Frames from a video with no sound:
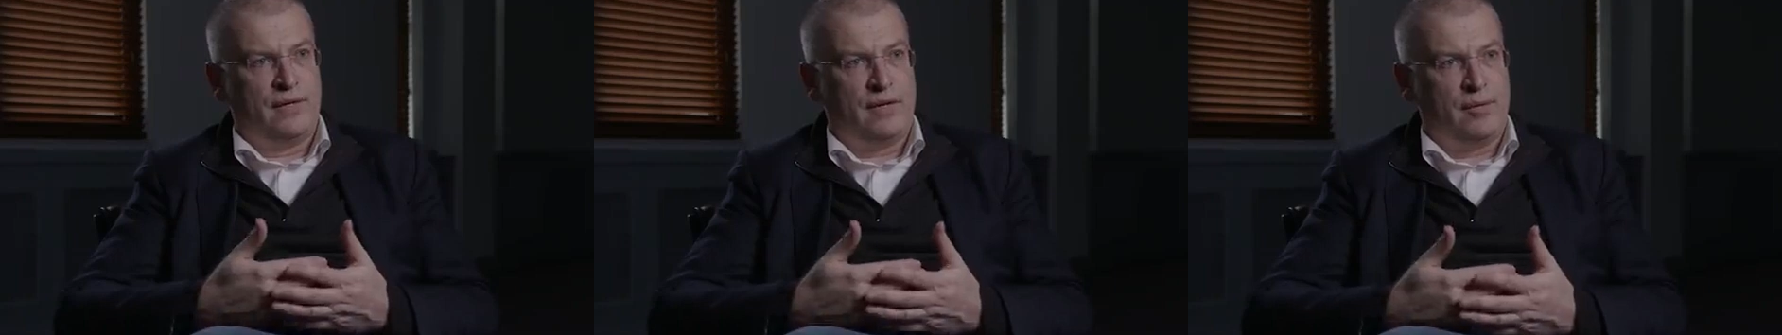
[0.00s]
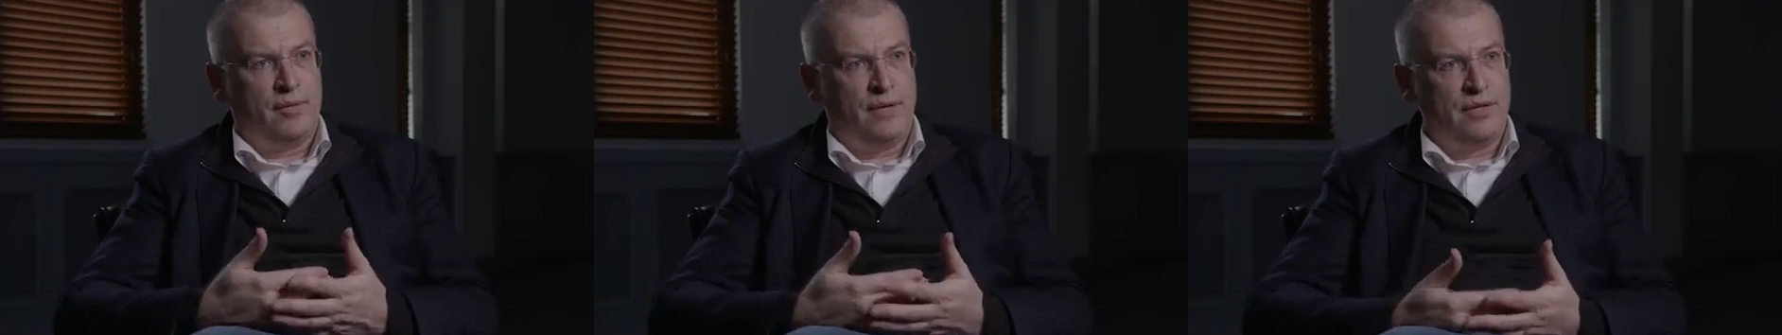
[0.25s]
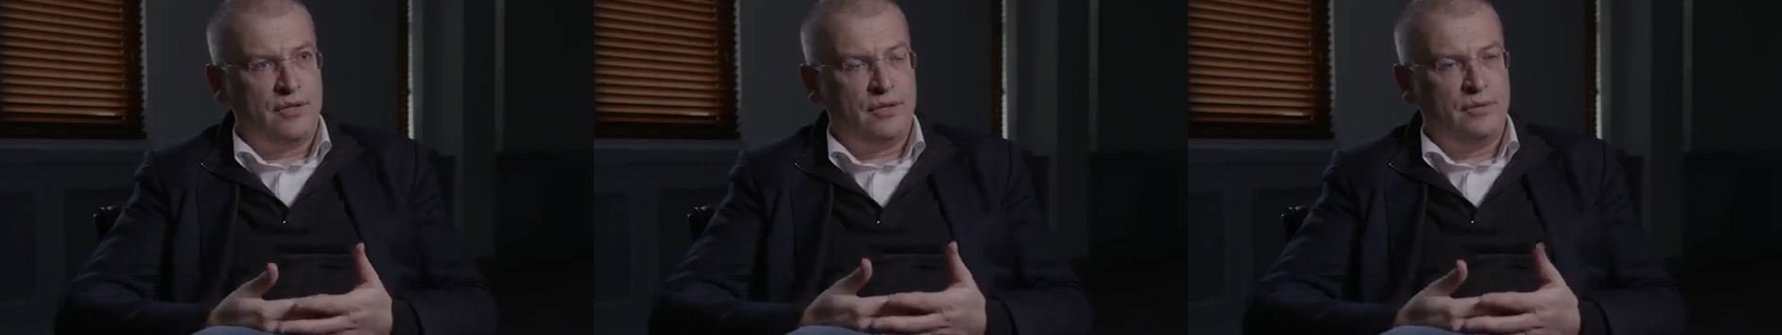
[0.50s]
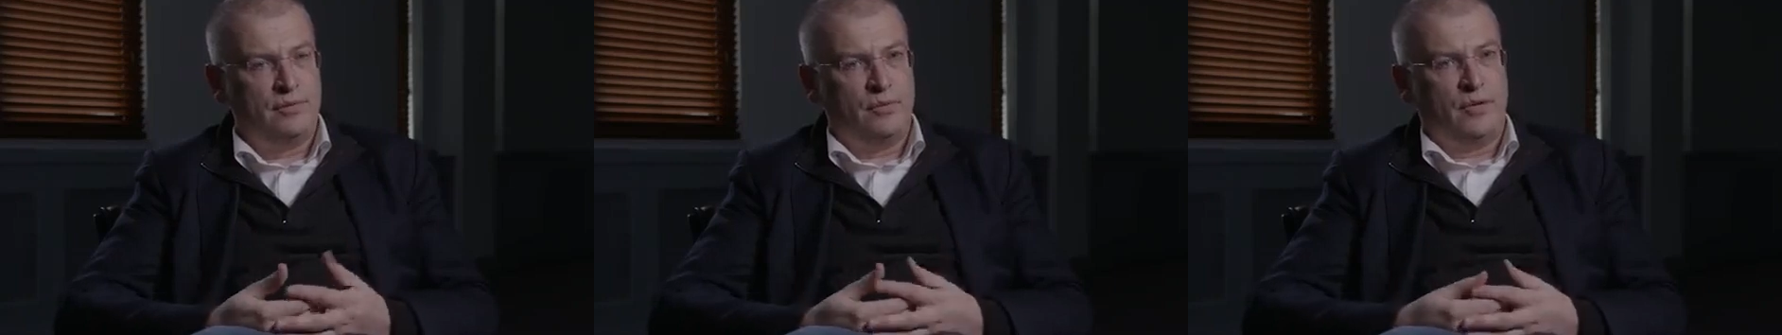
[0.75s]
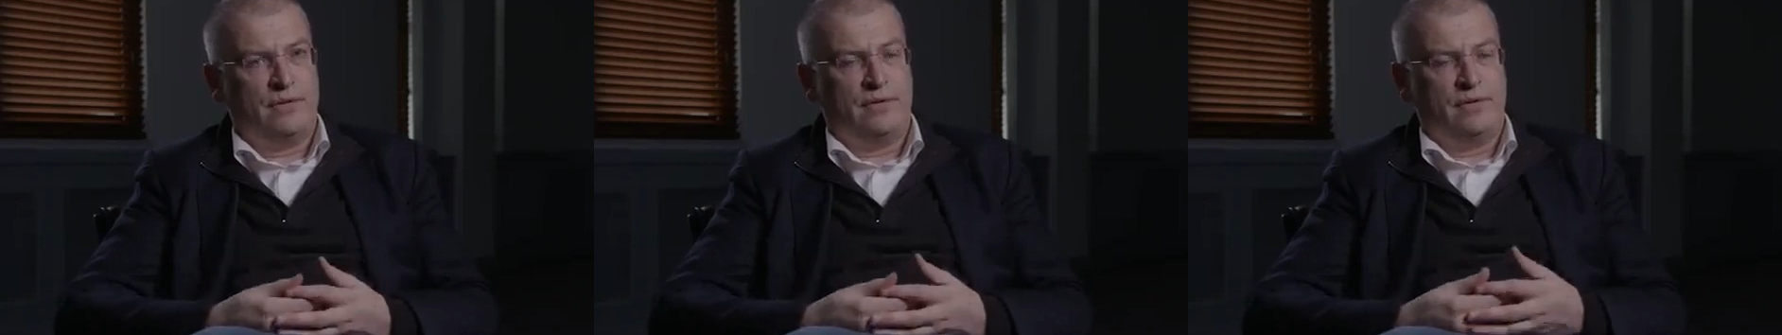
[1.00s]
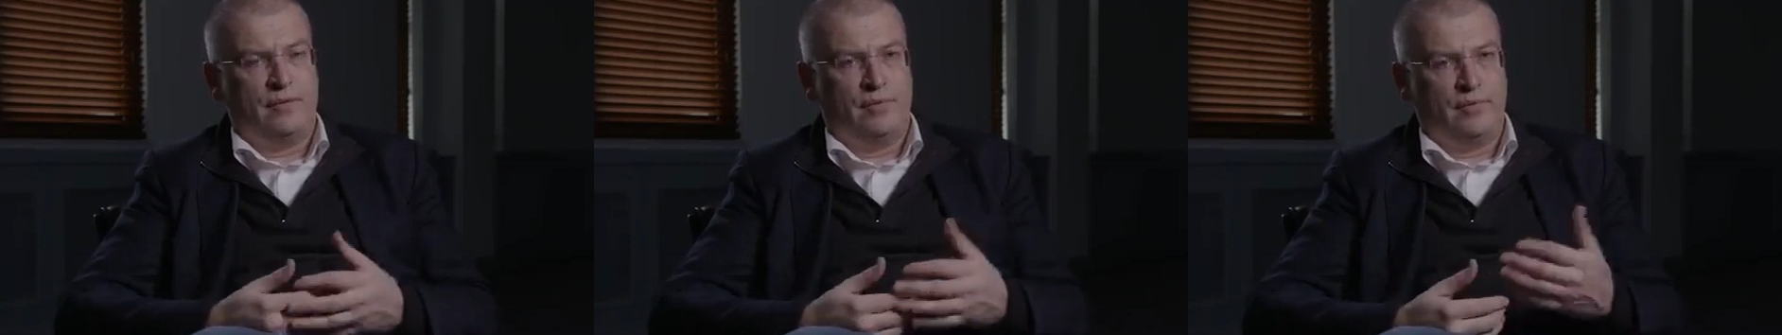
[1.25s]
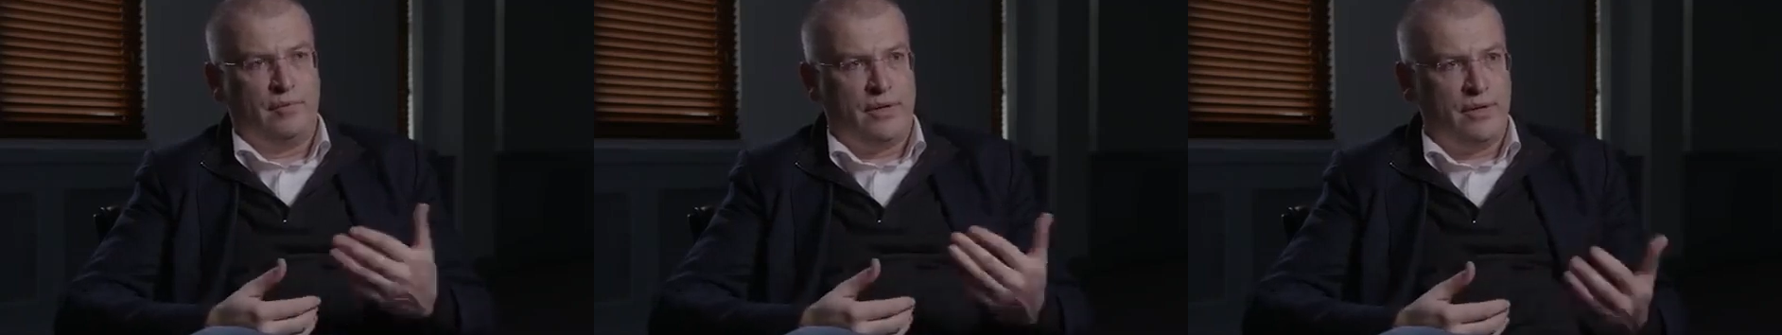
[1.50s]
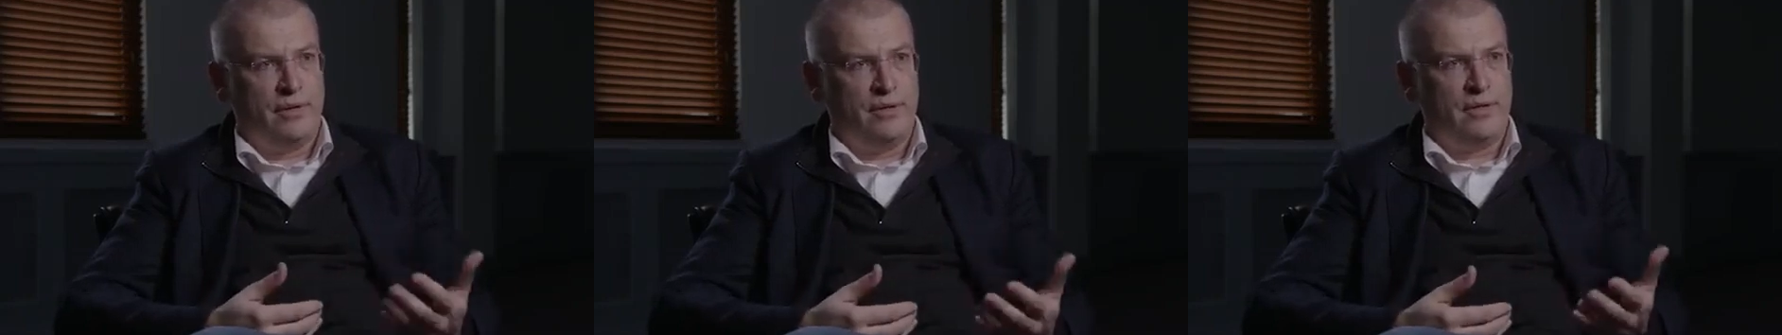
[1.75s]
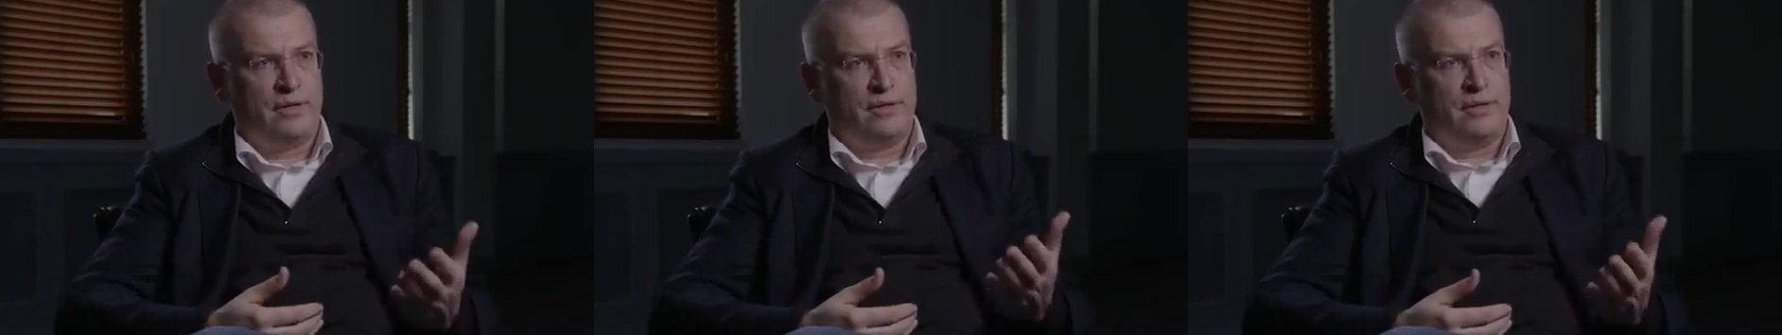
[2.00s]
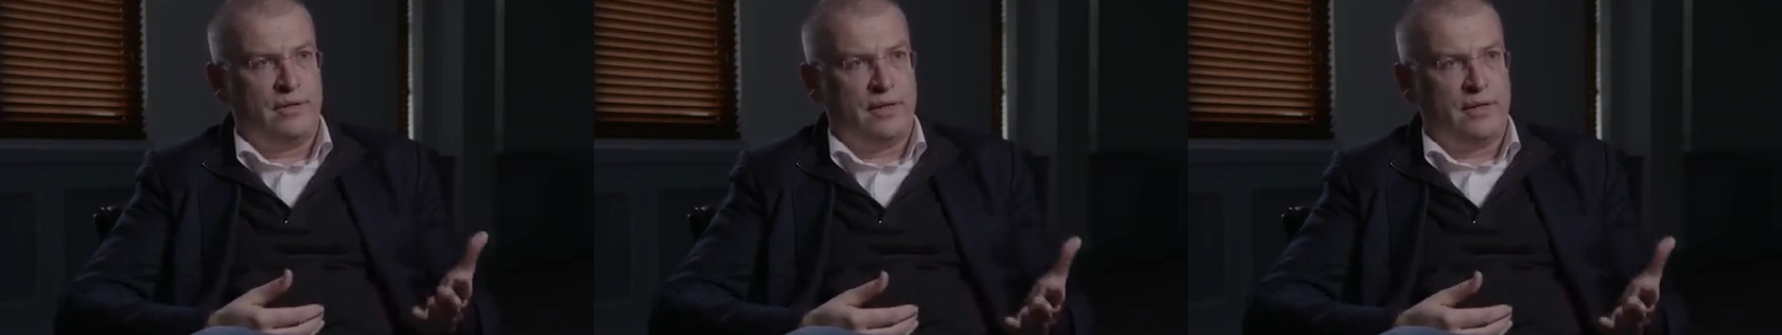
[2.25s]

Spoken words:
collaboration with Bernard as